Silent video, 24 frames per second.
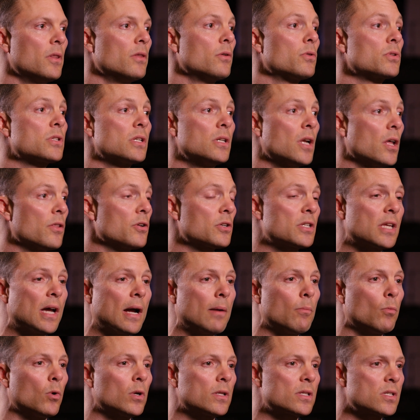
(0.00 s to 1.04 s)
There was another
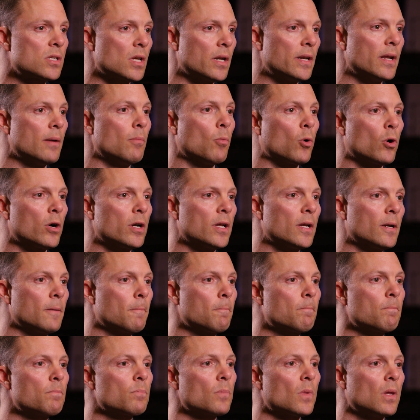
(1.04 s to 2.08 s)
time one Sunday morning
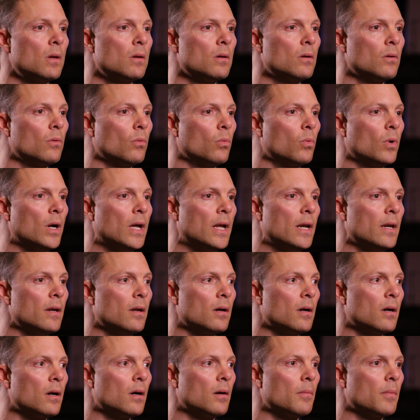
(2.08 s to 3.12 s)

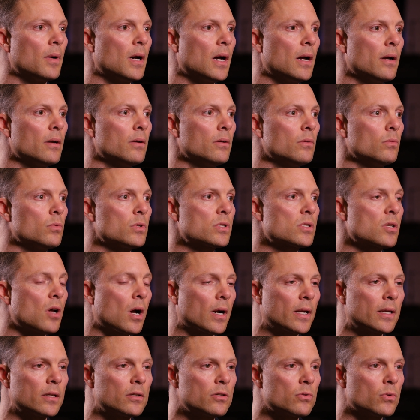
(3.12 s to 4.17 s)
when I was
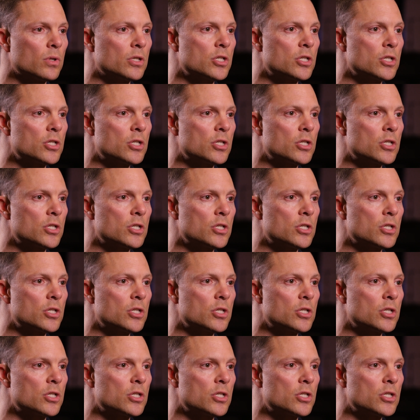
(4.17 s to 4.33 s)
talking to a